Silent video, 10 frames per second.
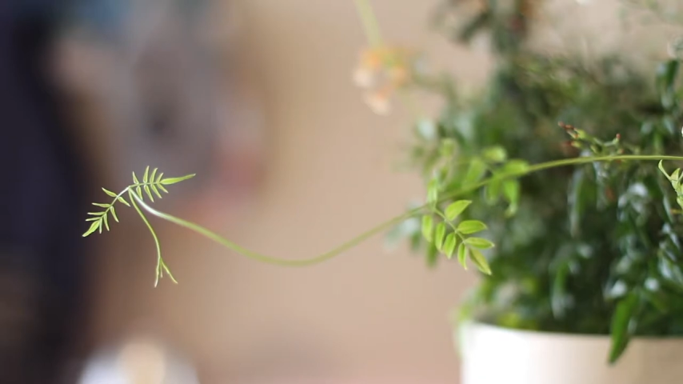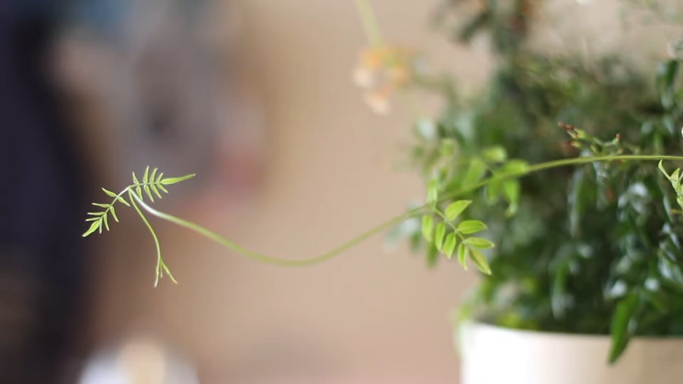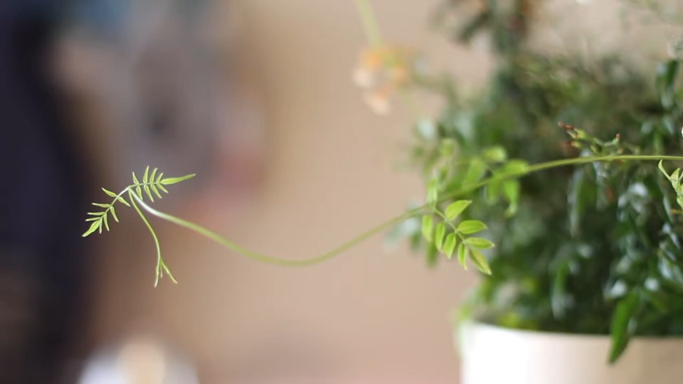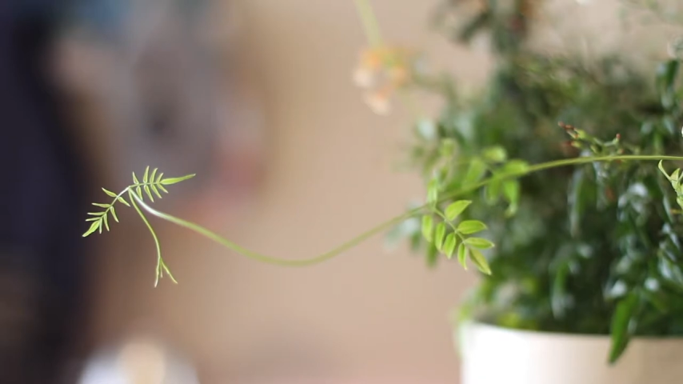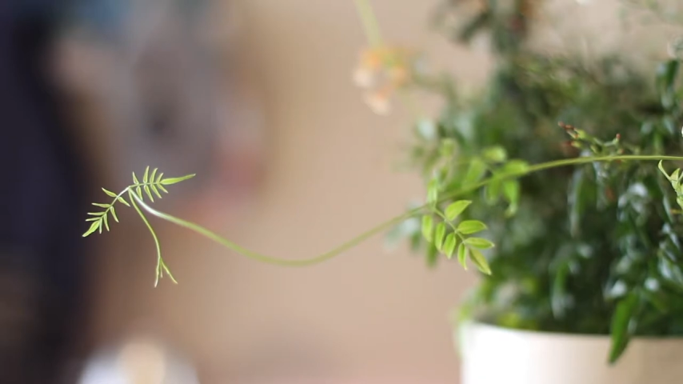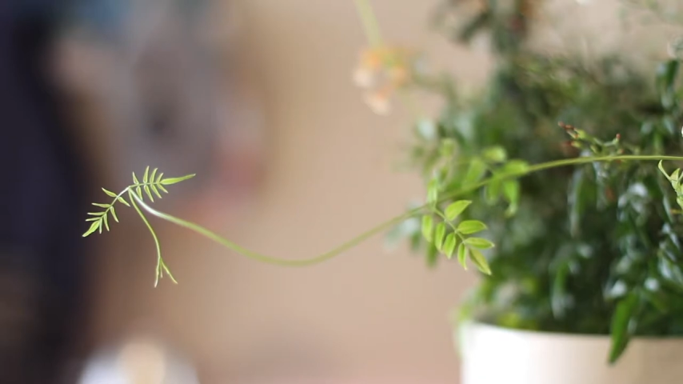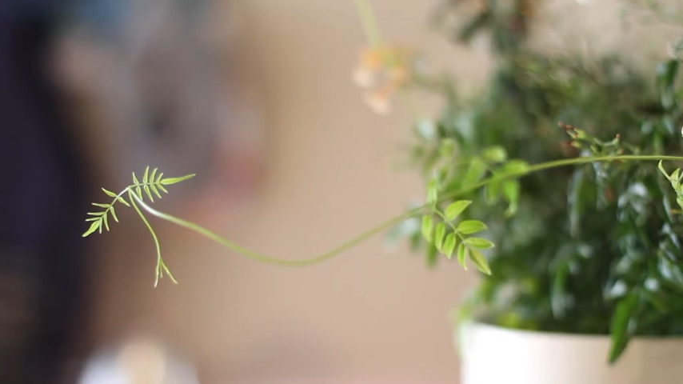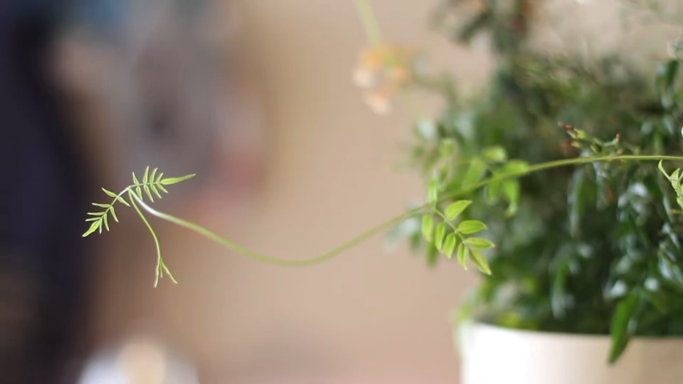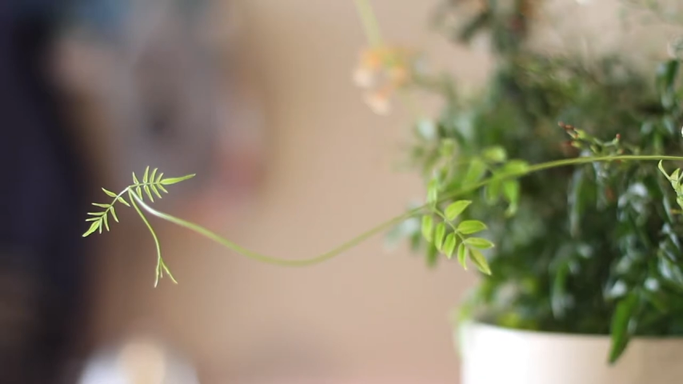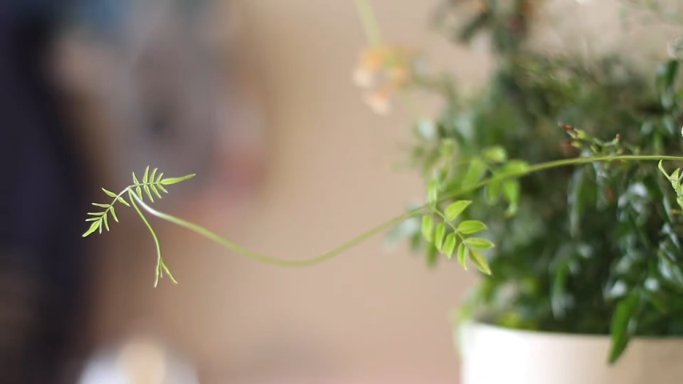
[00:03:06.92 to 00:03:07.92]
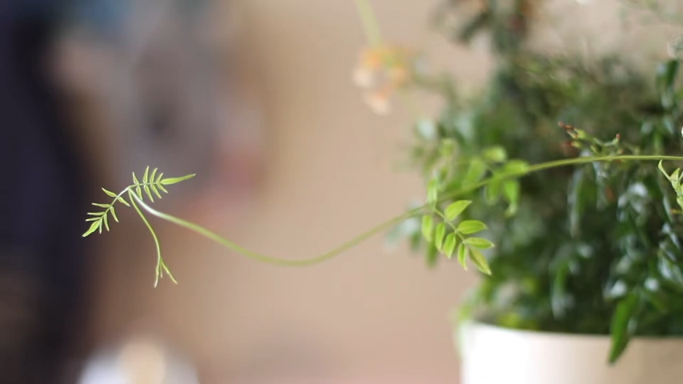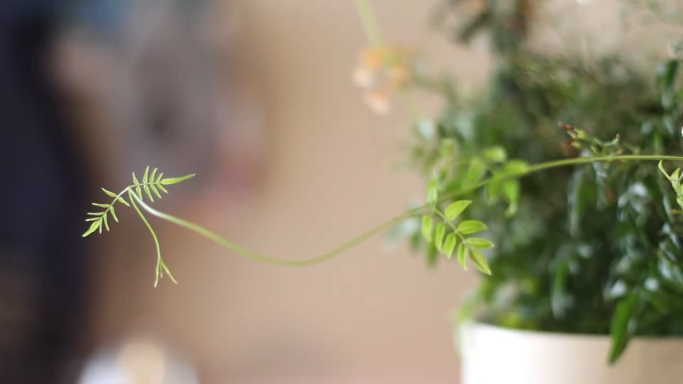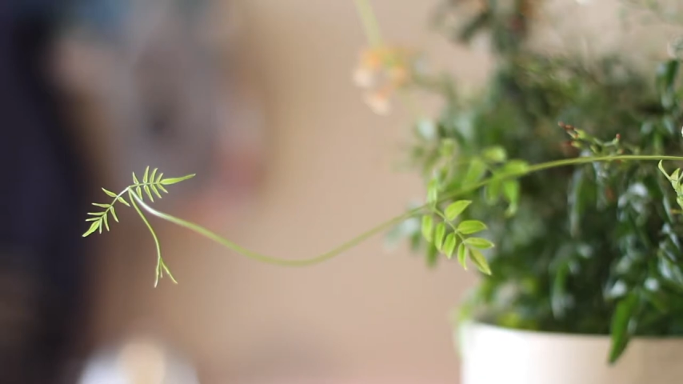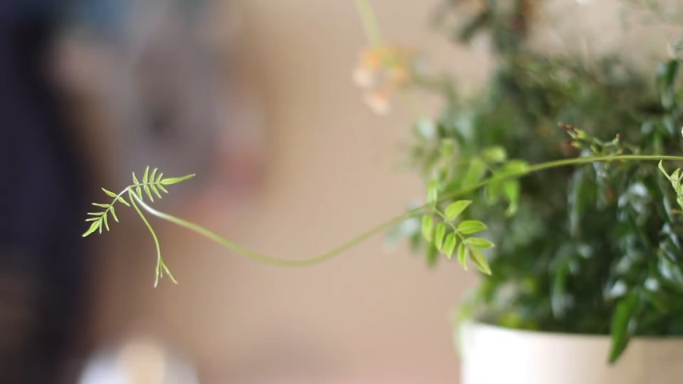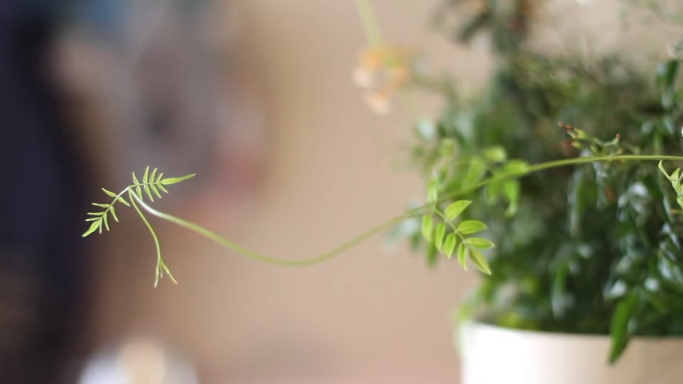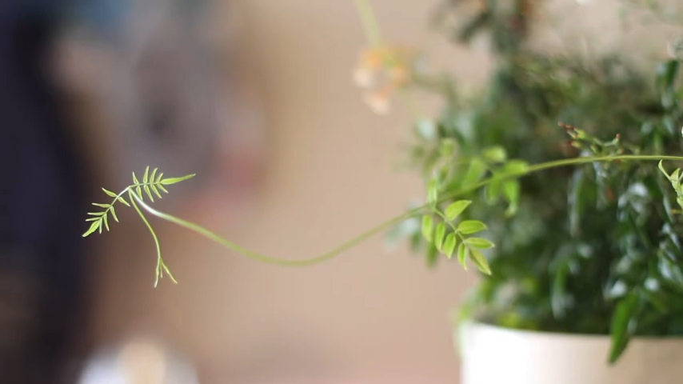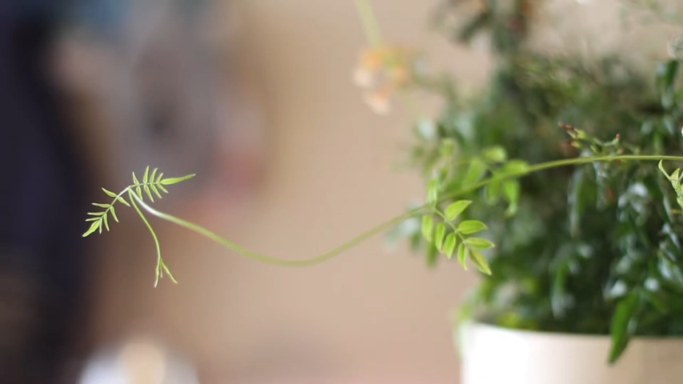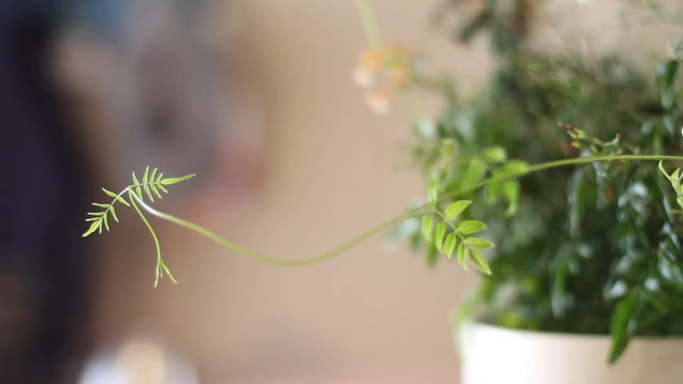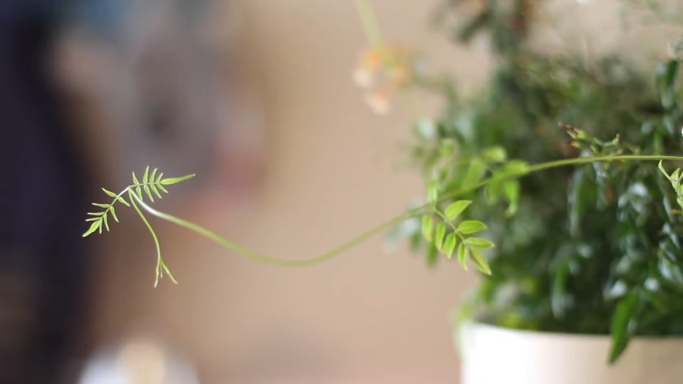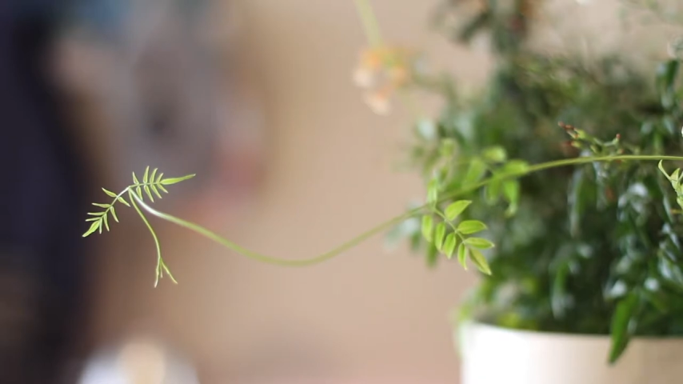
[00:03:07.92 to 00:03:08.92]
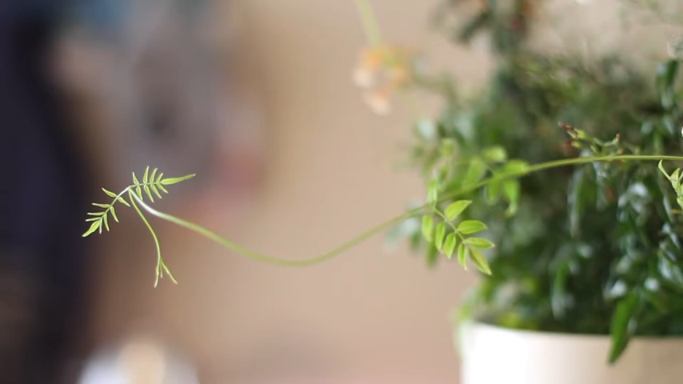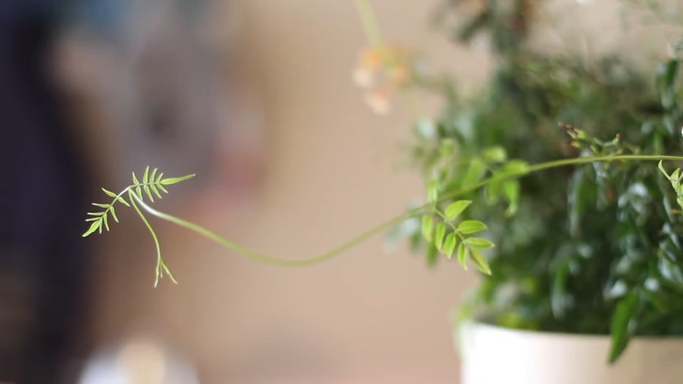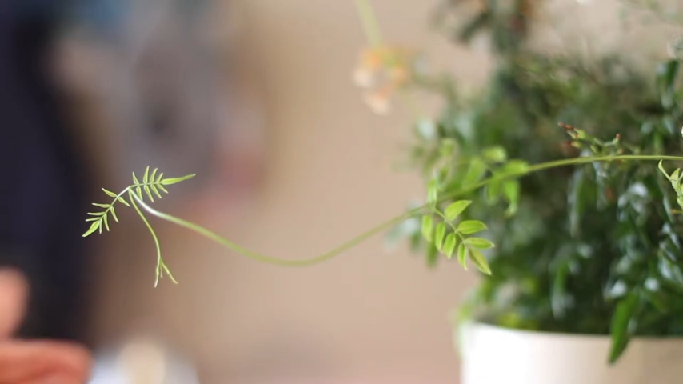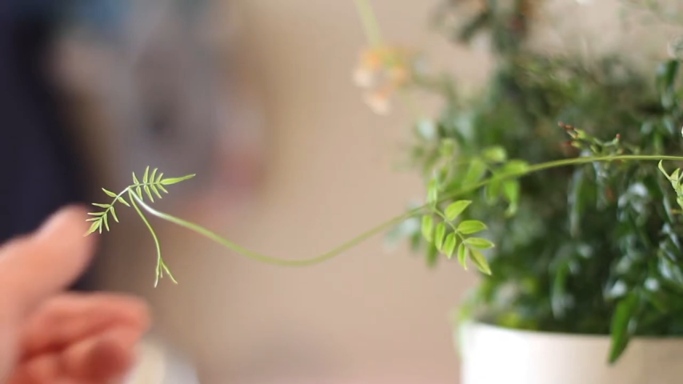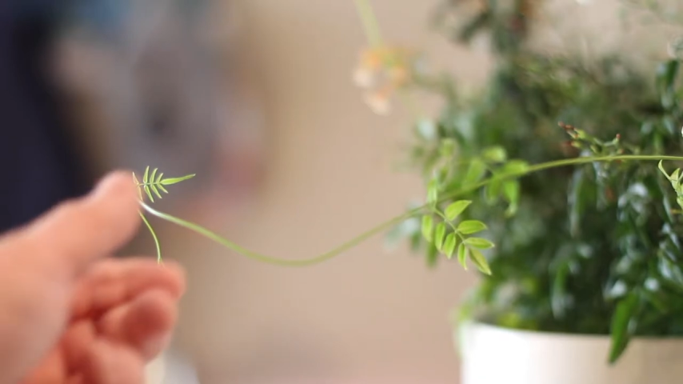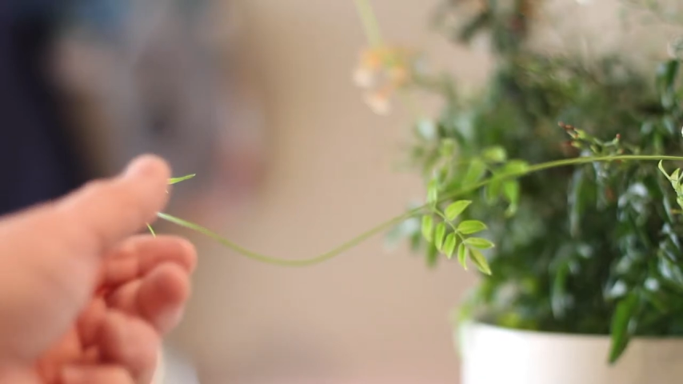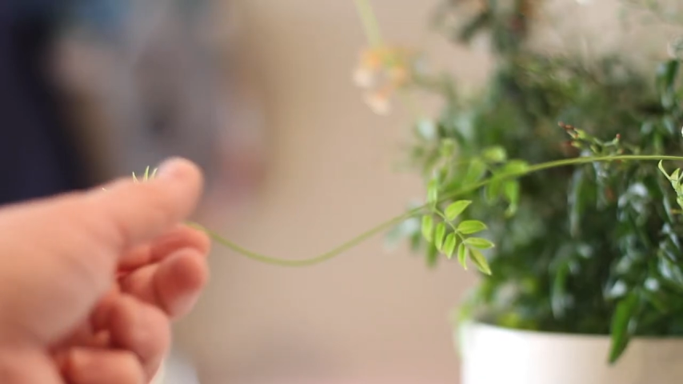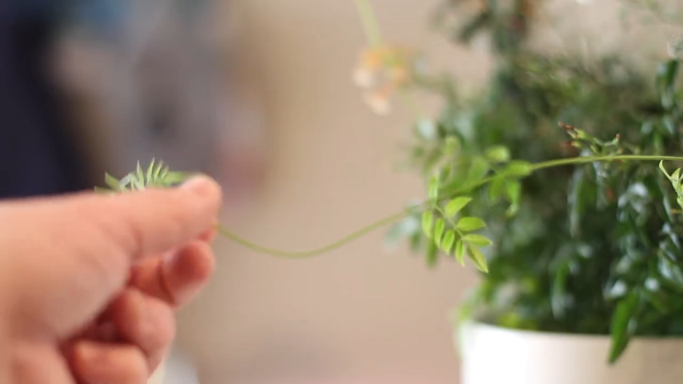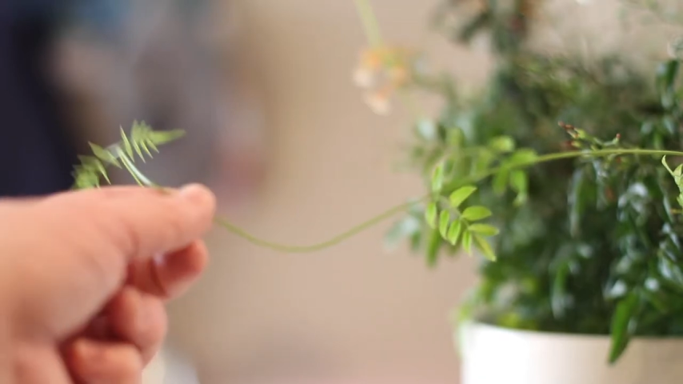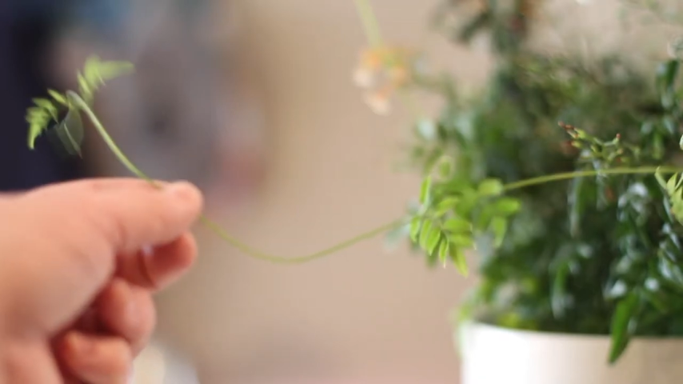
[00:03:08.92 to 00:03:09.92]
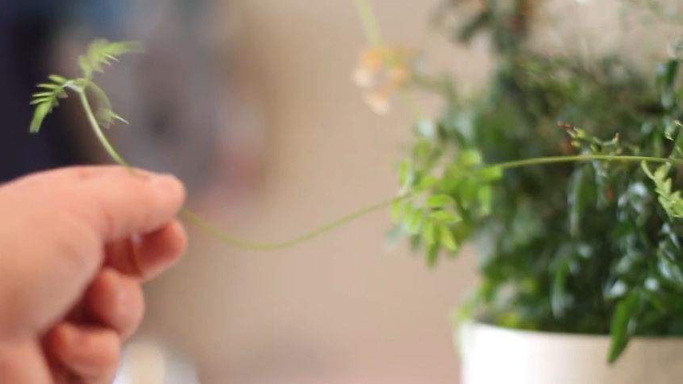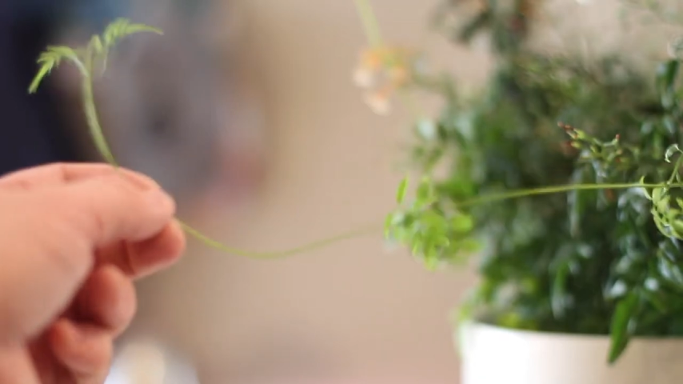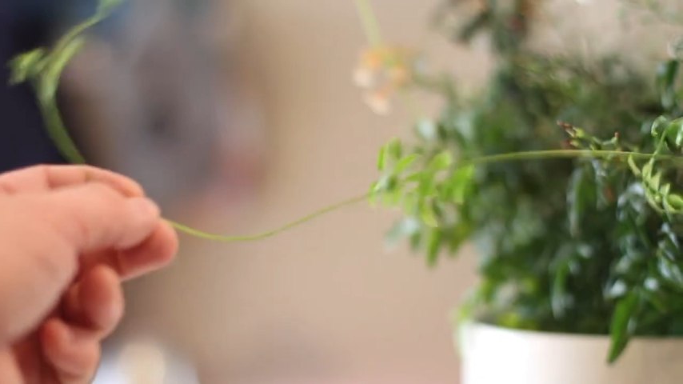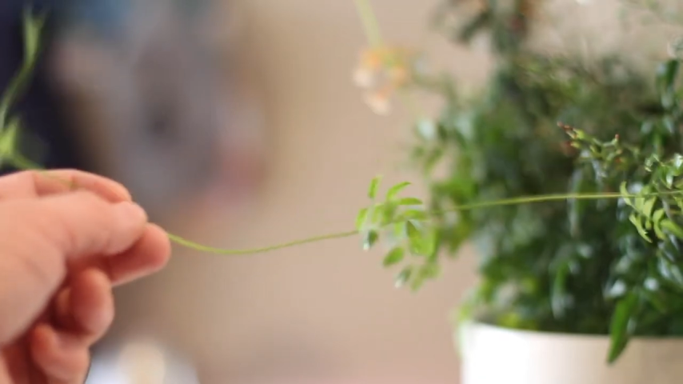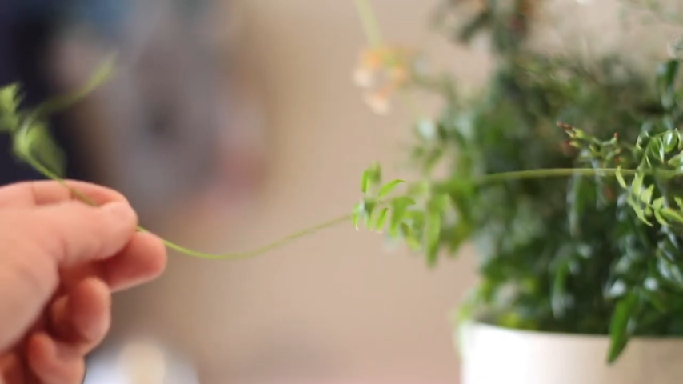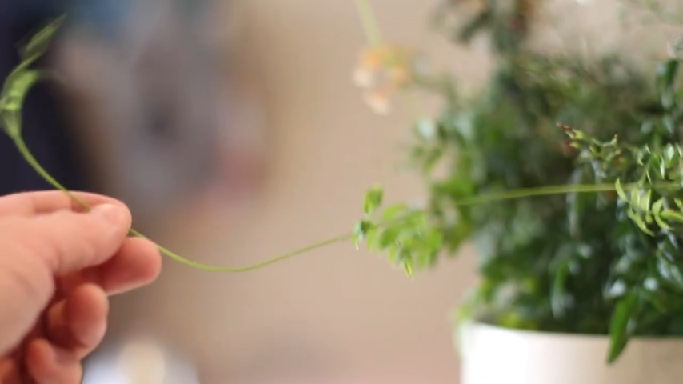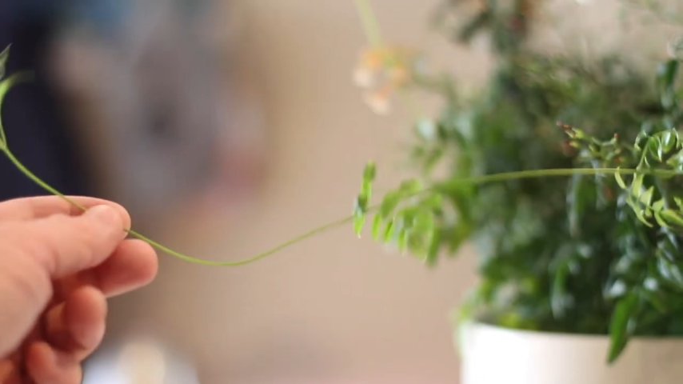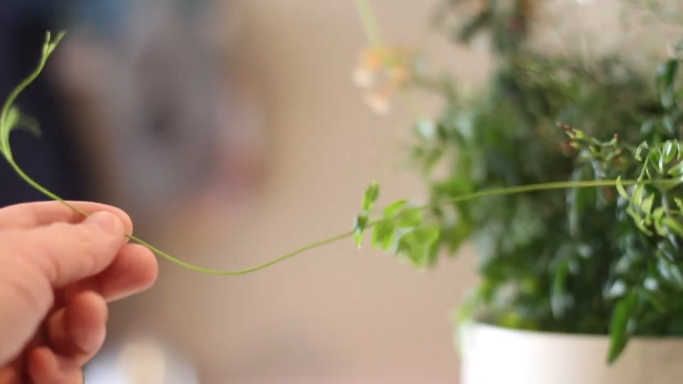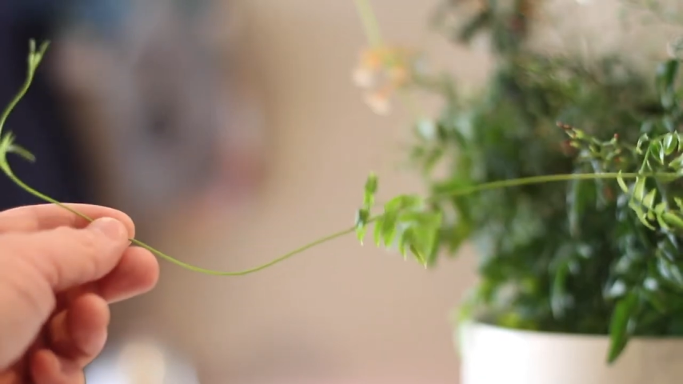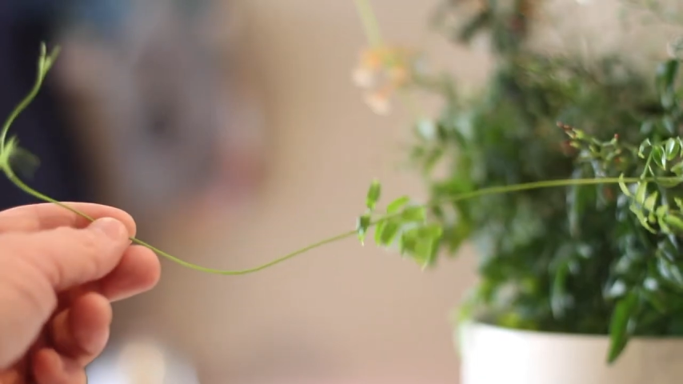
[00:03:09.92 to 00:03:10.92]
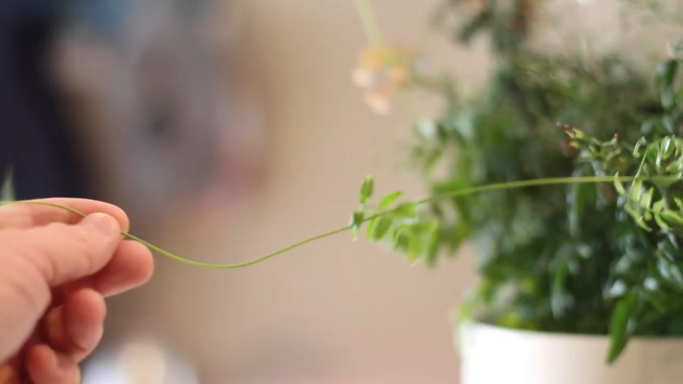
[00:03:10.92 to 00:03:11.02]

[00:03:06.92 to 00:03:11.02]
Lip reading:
No face is visible, so there are no lips to read.